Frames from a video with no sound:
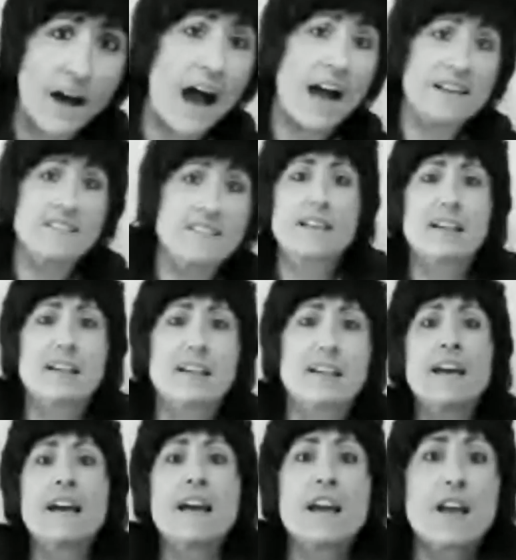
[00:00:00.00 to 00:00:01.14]
fights,
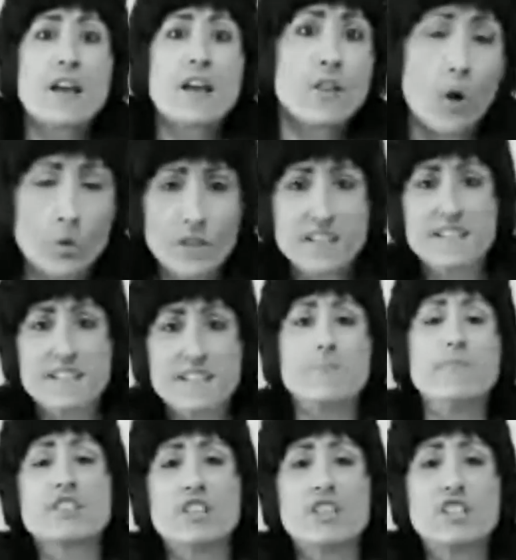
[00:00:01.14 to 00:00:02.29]
the only
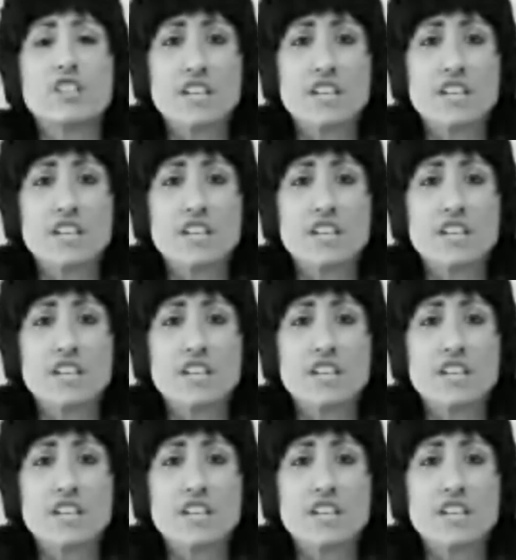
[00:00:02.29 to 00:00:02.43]
submission